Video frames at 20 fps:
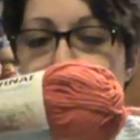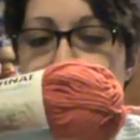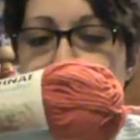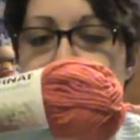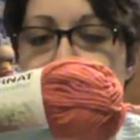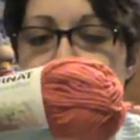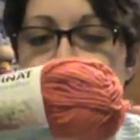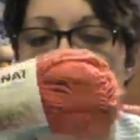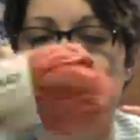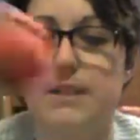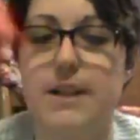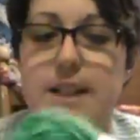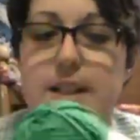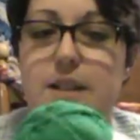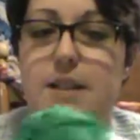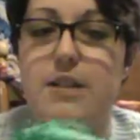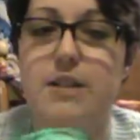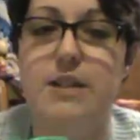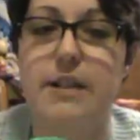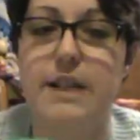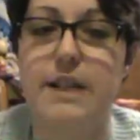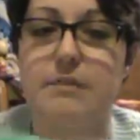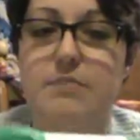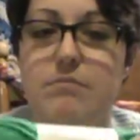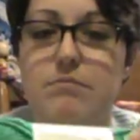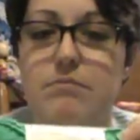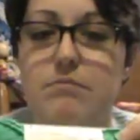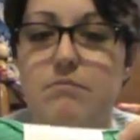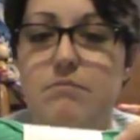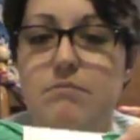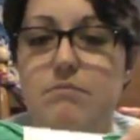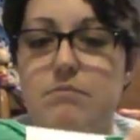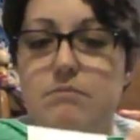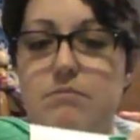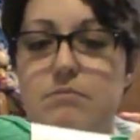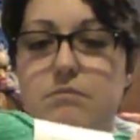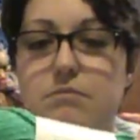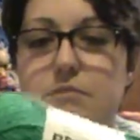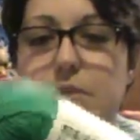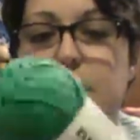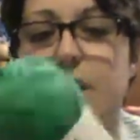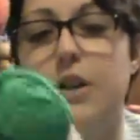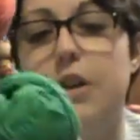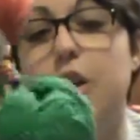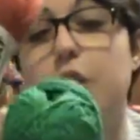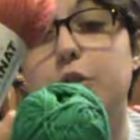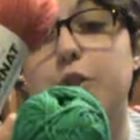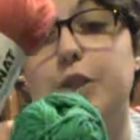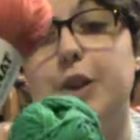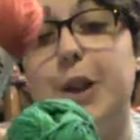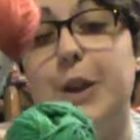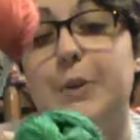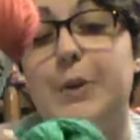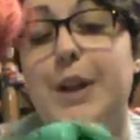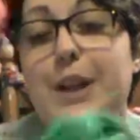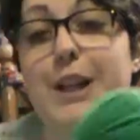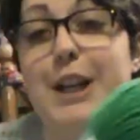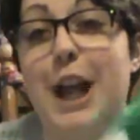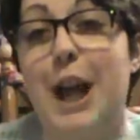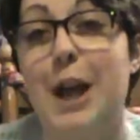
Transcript: So red and green. Oh, sorry, red and